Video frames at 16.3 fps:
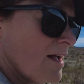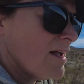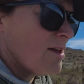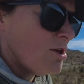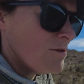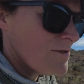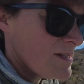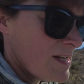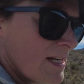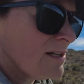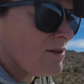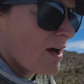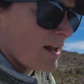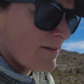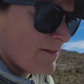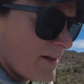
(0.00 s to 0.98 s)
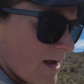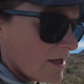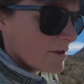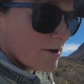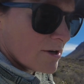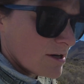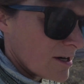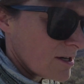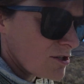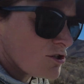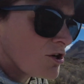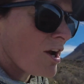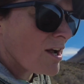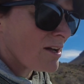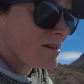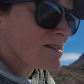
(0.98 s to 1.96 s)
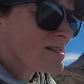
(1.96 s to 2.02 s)
and you've seen a lot of the other
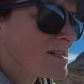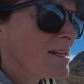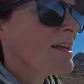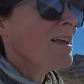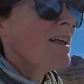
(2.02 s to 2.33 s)
trails.